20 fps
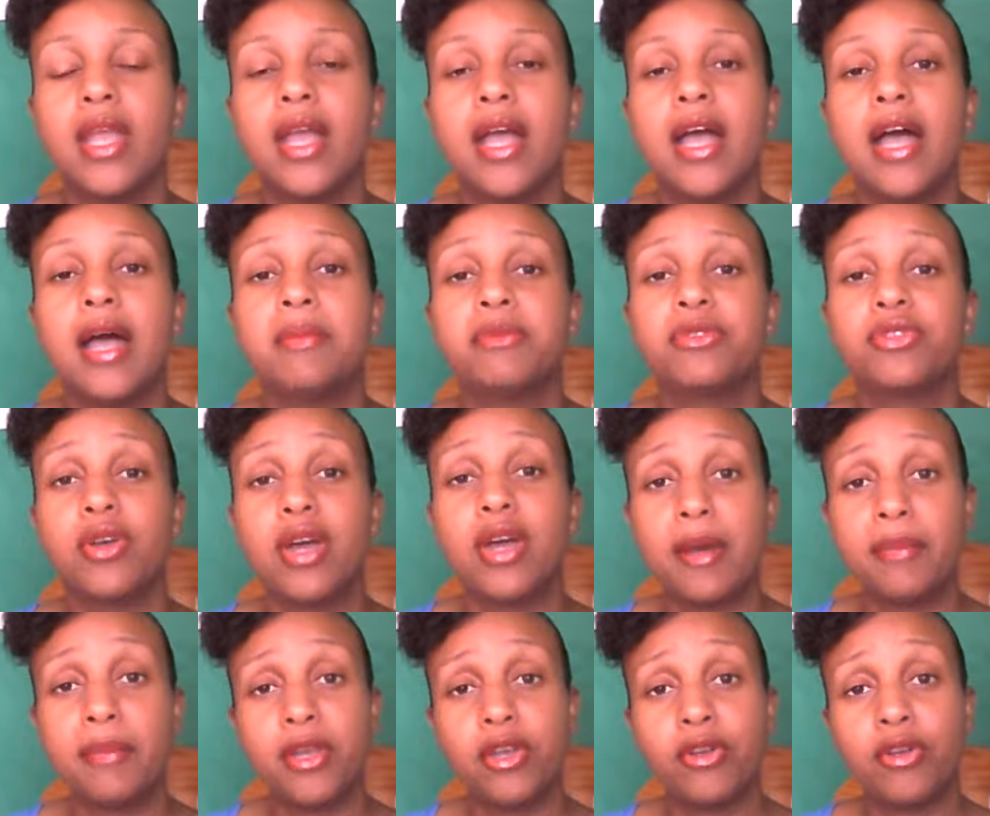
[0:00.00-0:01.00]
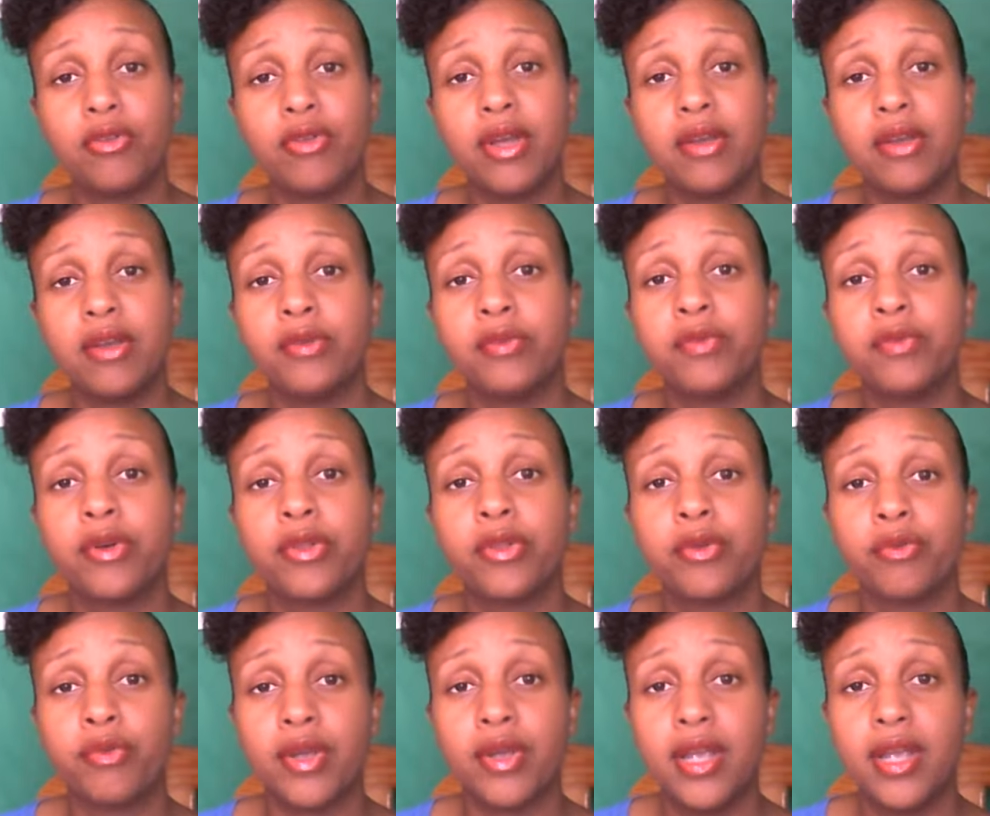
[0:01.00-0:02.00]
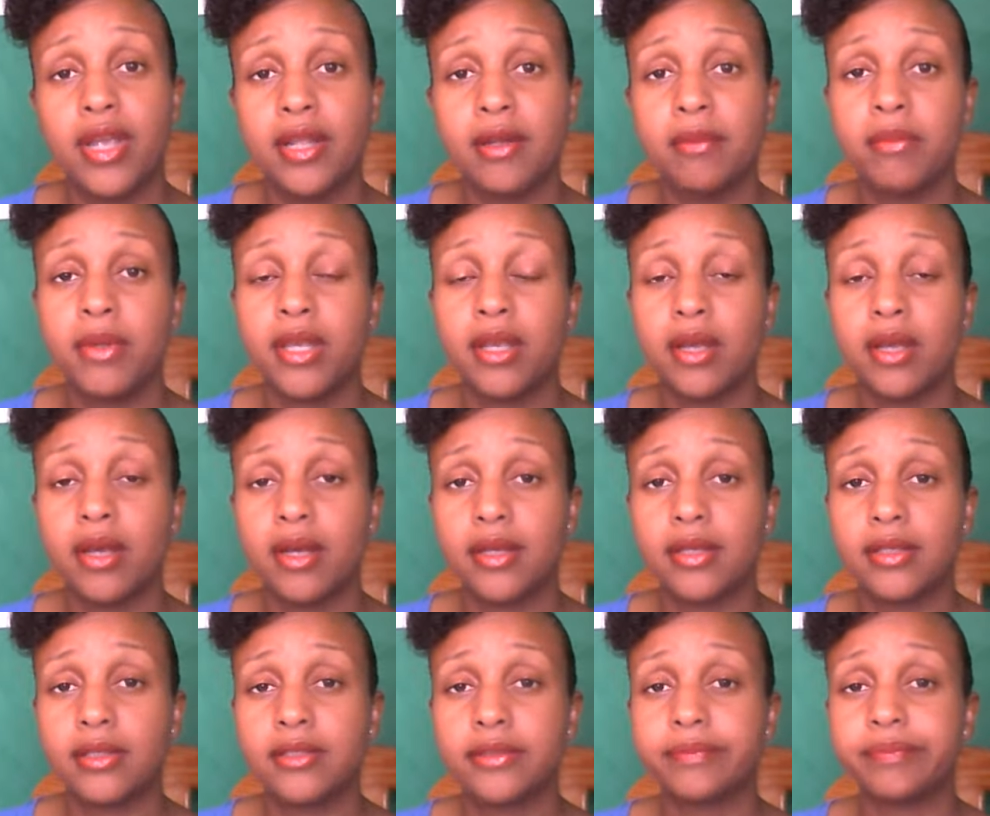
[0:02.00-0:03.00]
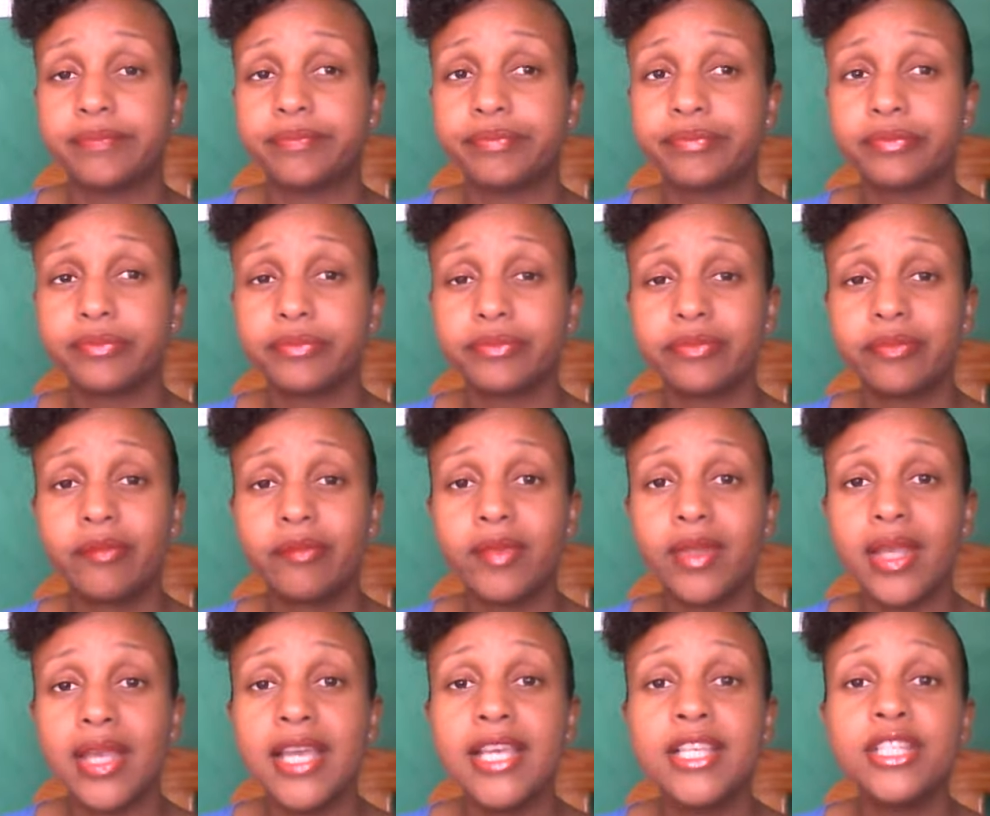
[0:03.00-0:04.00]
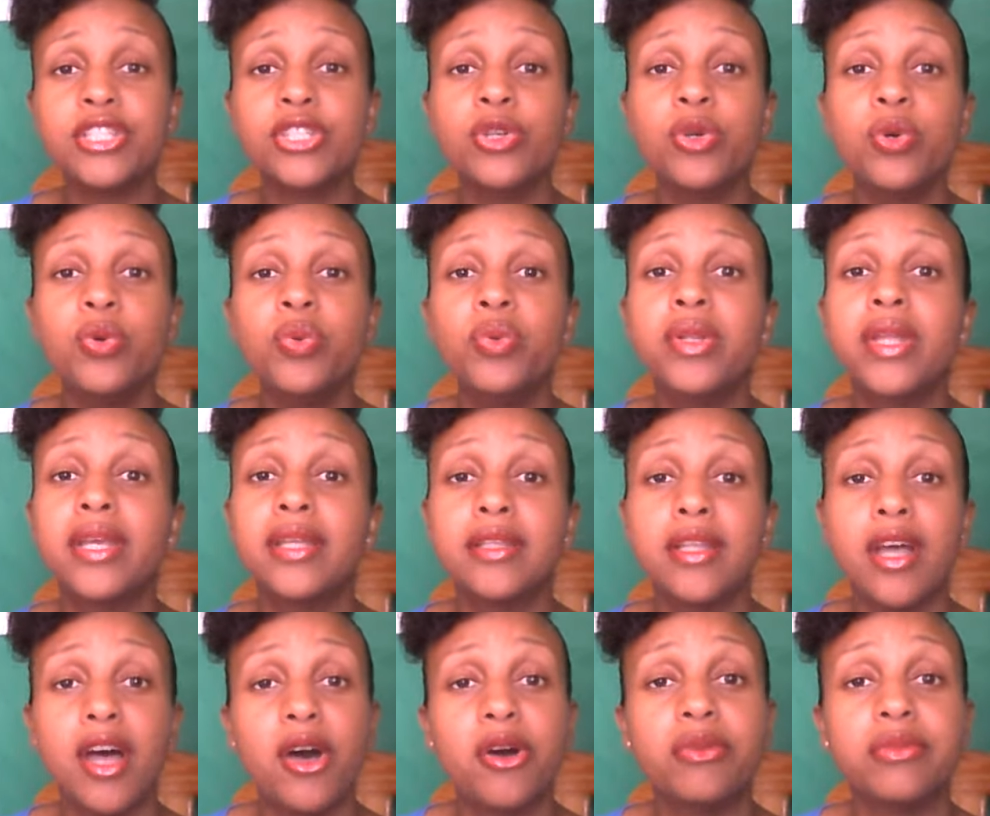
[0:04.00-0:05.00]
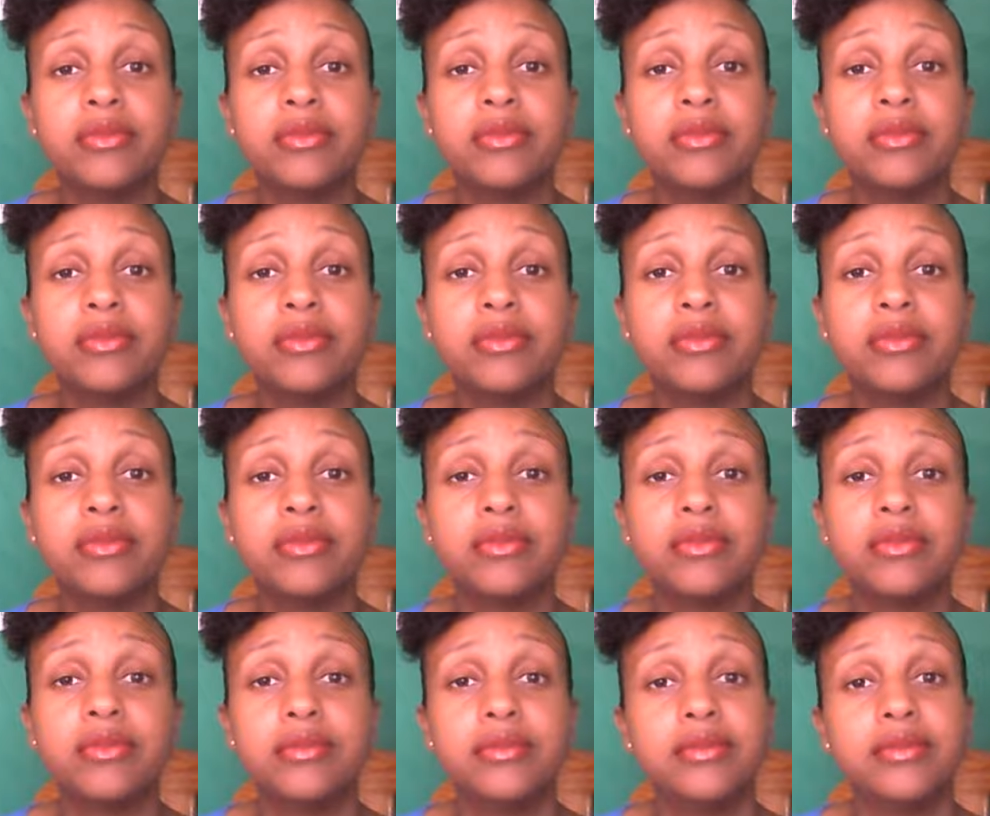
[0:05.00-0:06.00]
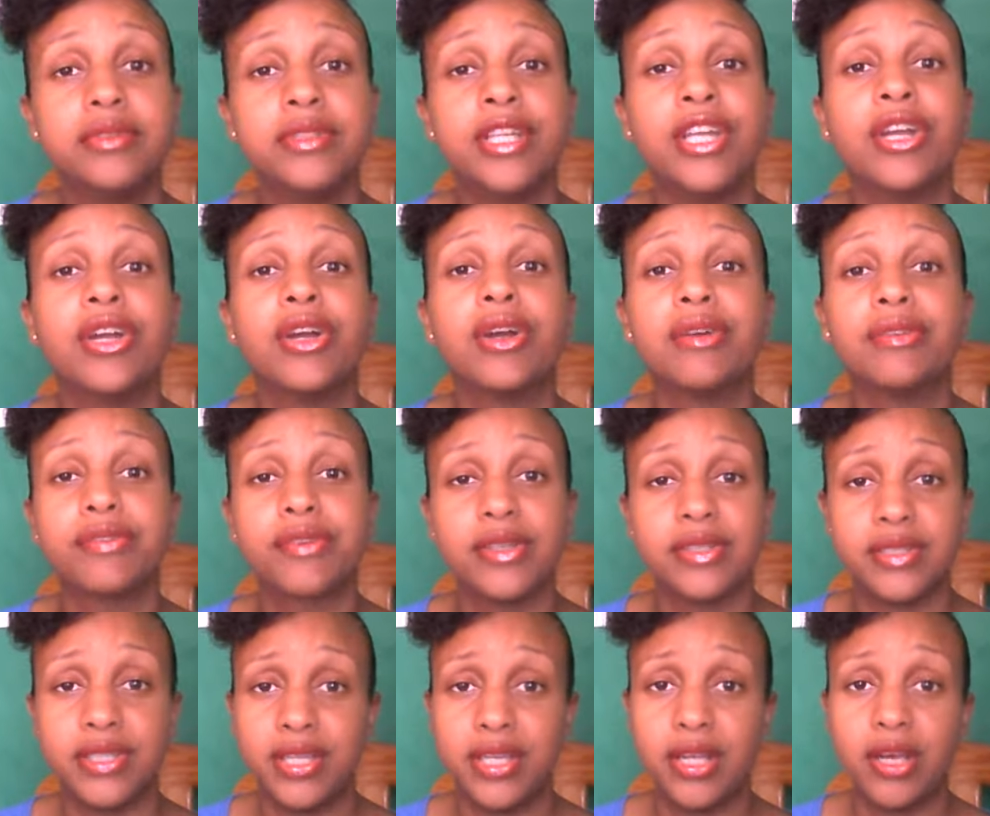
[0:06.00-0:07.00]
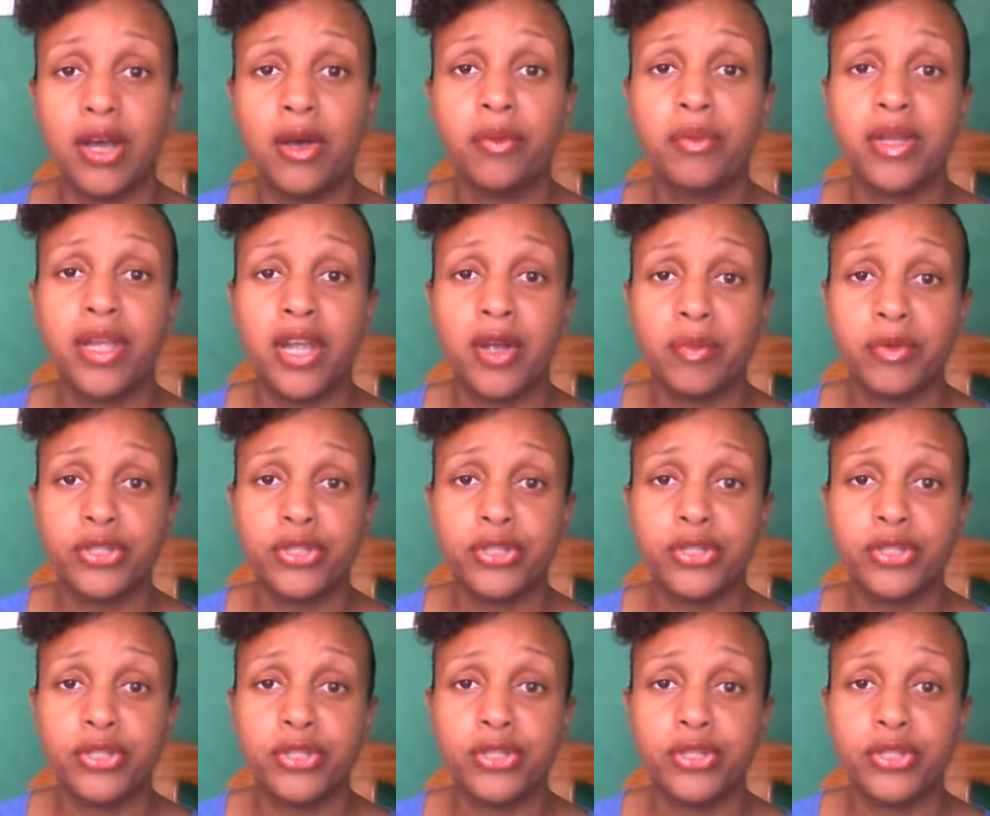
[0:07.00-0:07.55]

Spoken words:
I'm so happy and grateful for the rain because it's cooling down here, because in out here was so hot.